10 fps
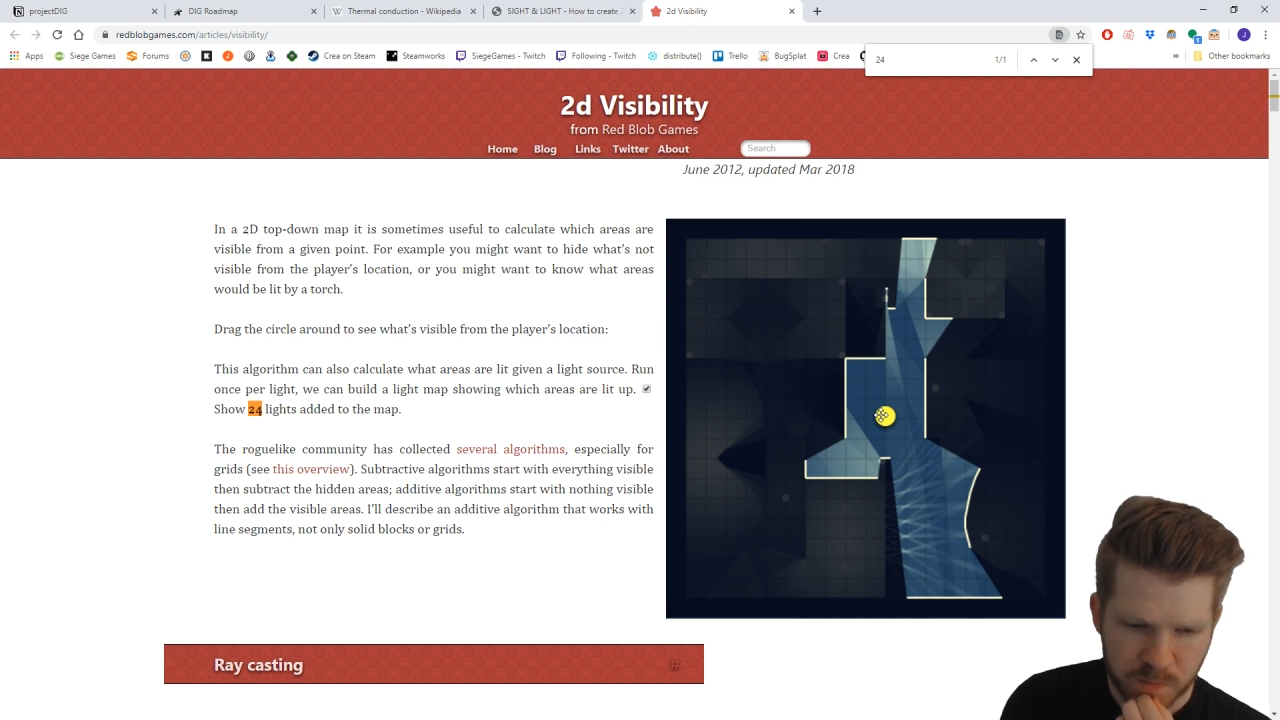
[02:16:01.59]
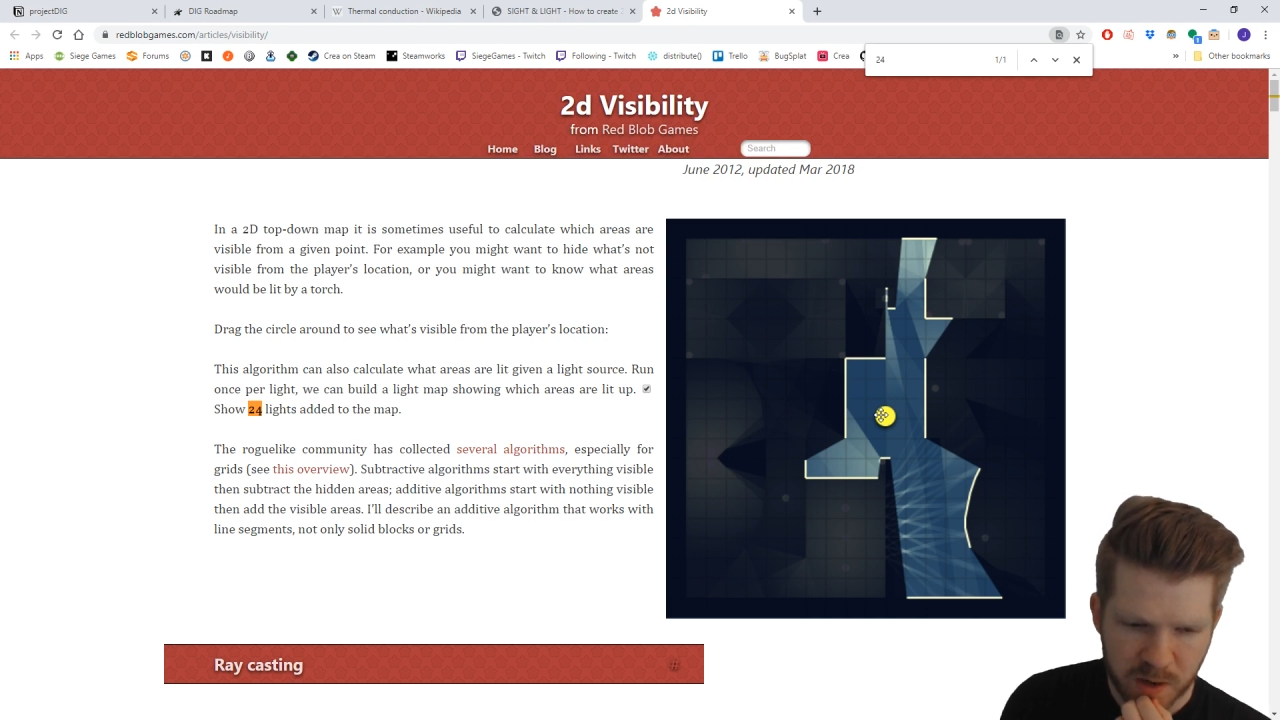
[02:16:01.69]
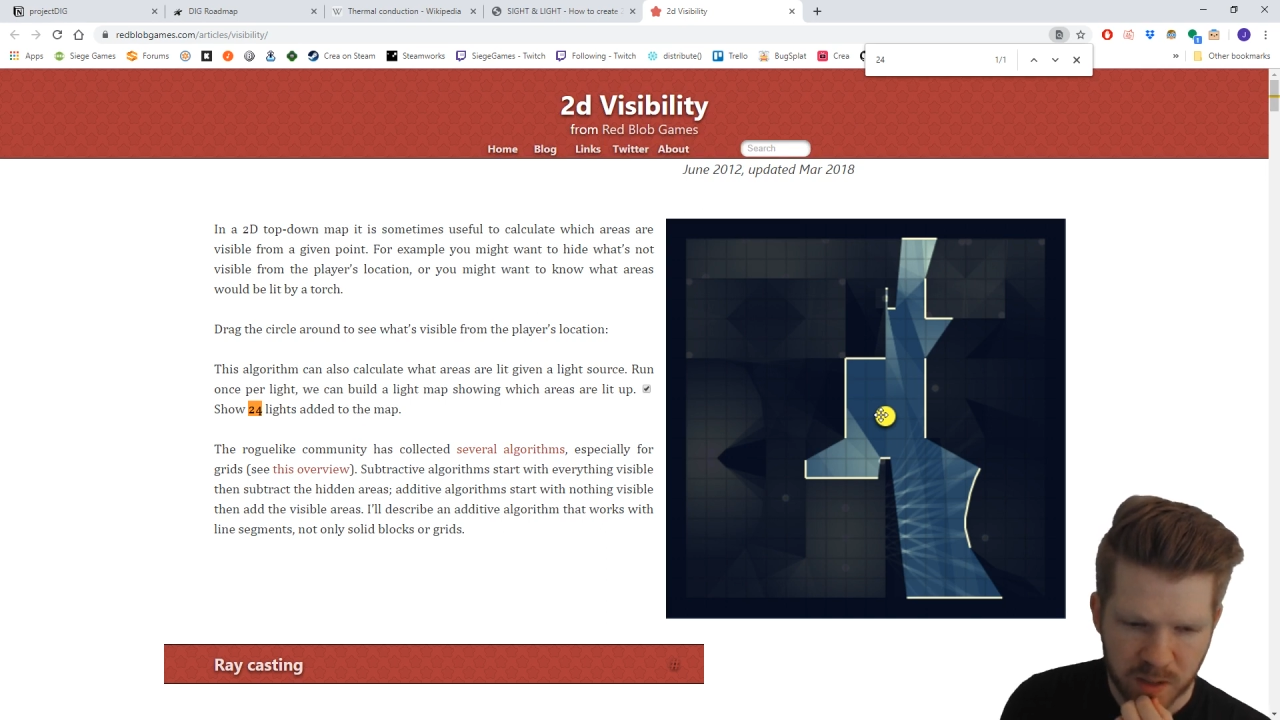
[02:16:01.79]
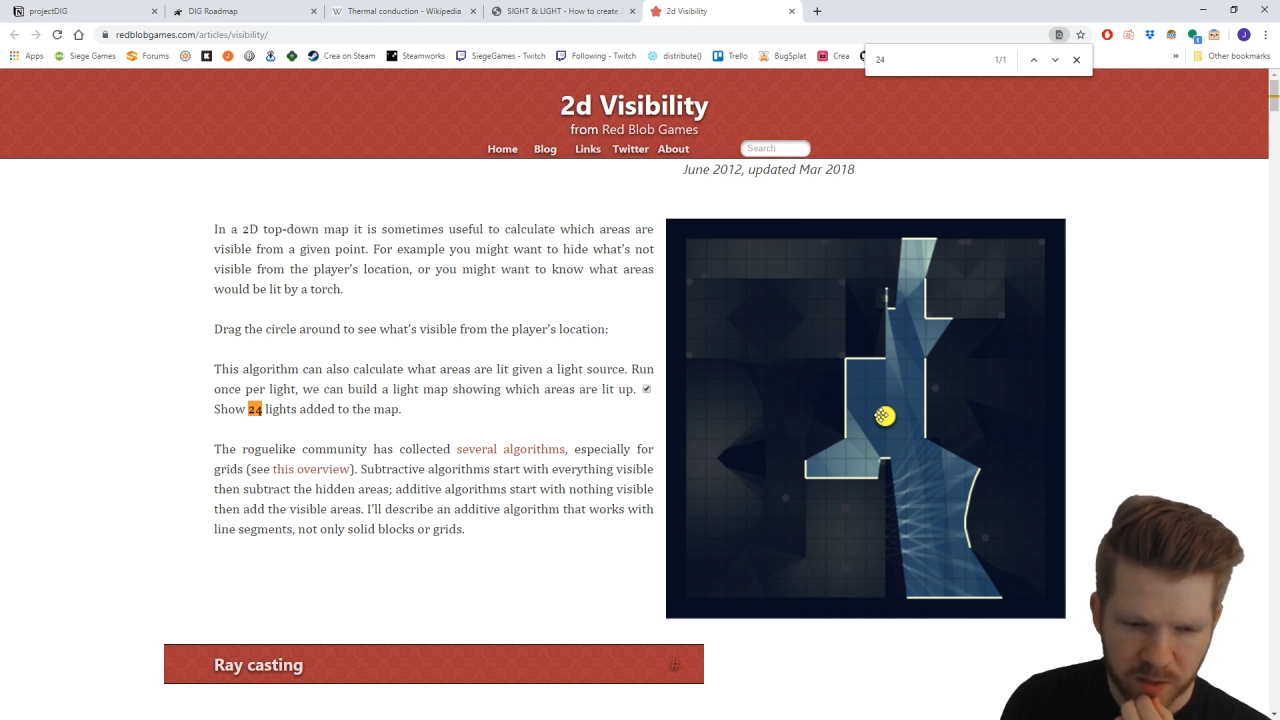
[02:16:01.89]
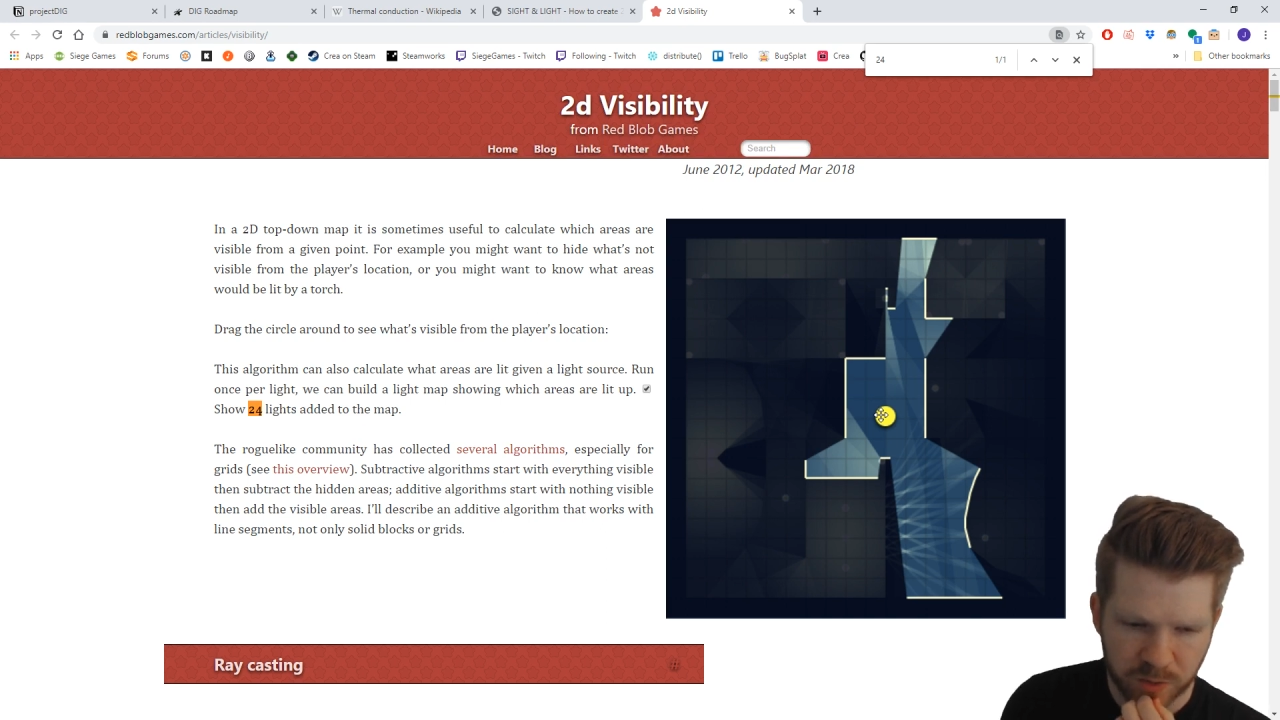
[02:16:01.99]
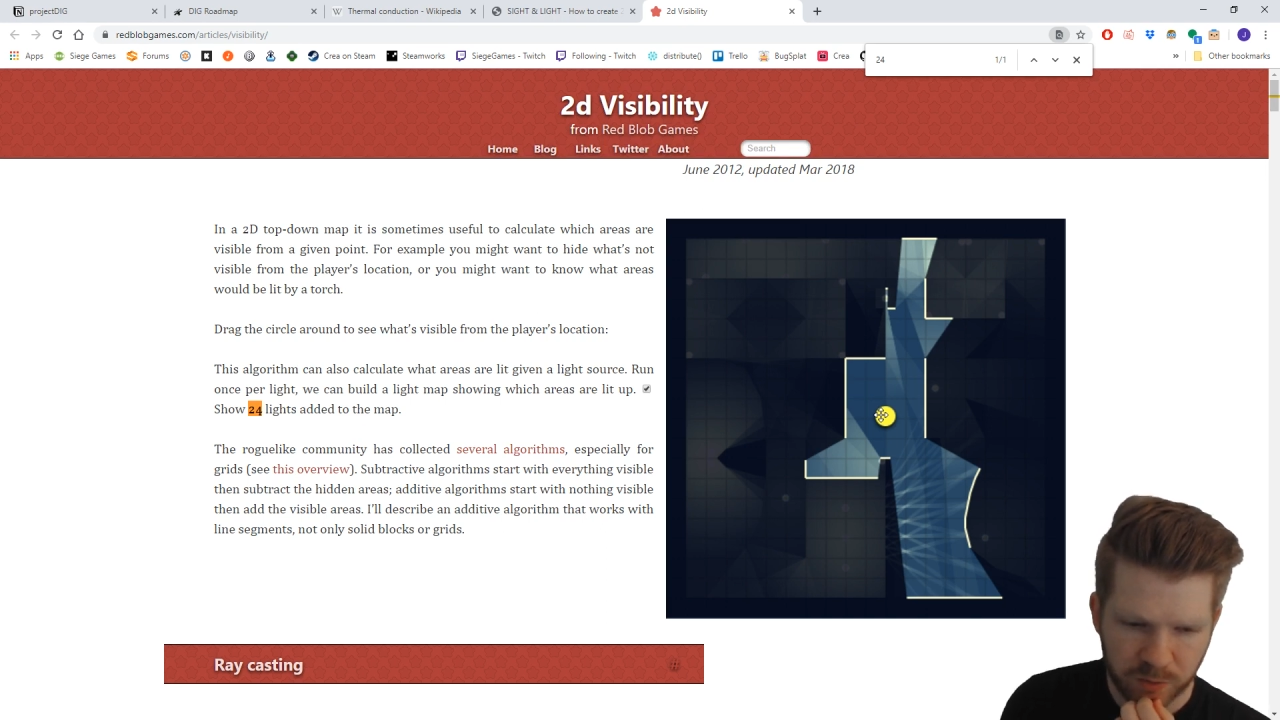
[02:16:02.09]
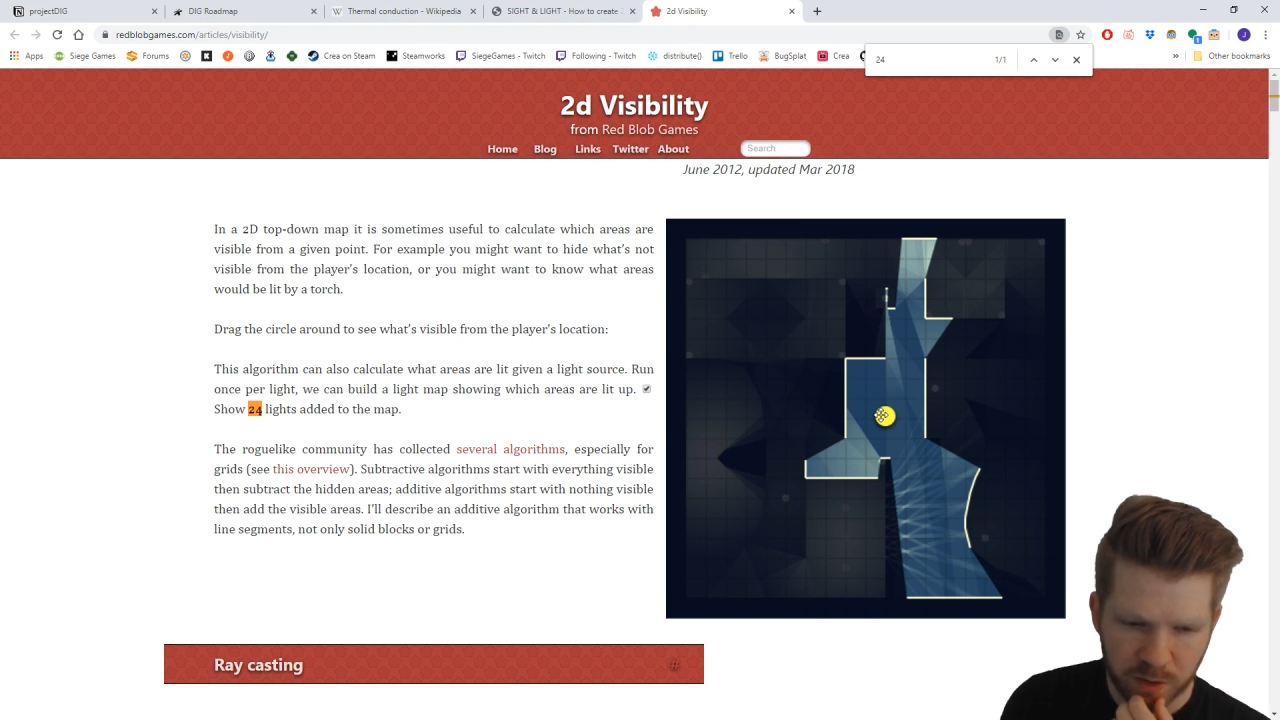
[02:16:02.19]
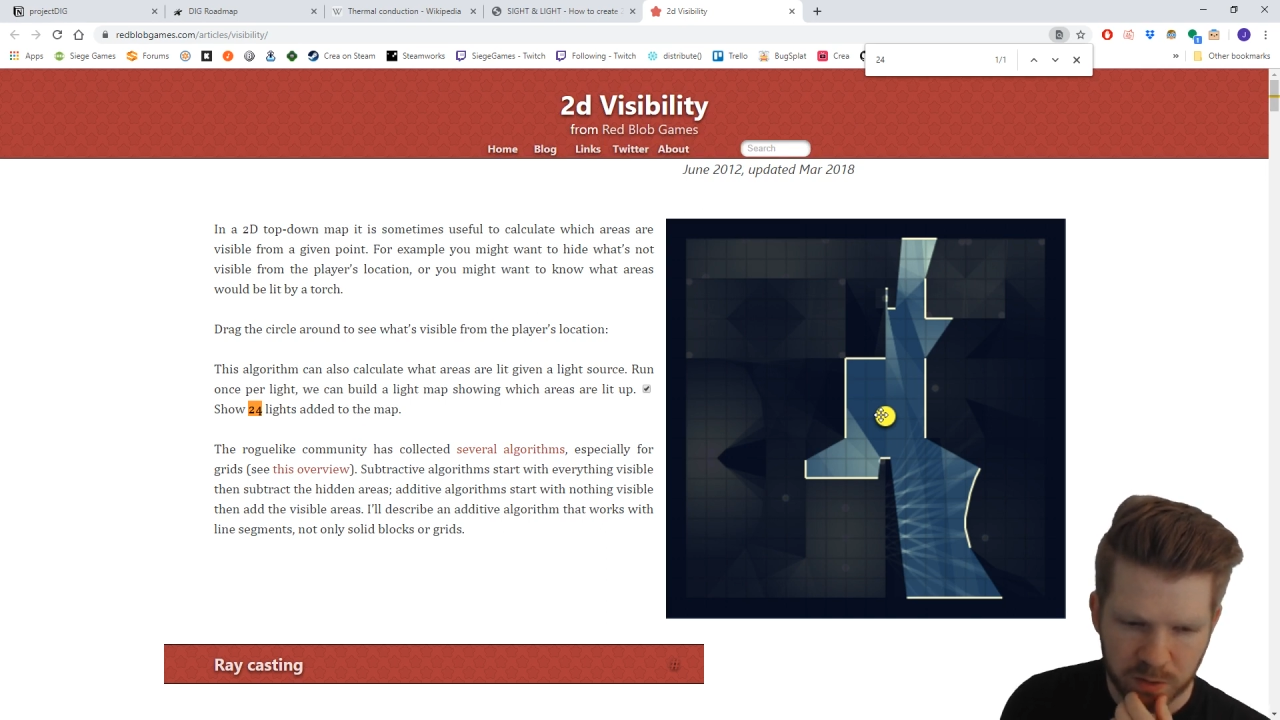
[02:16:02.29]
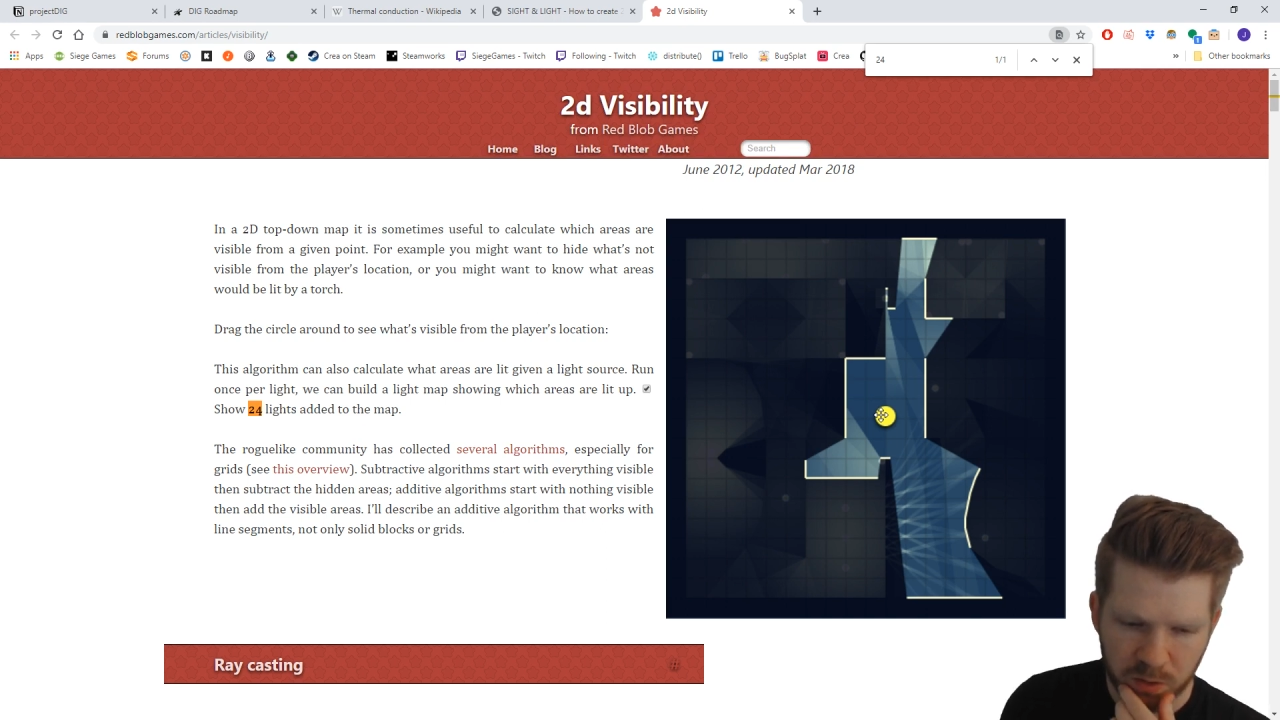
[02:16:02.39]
illustrated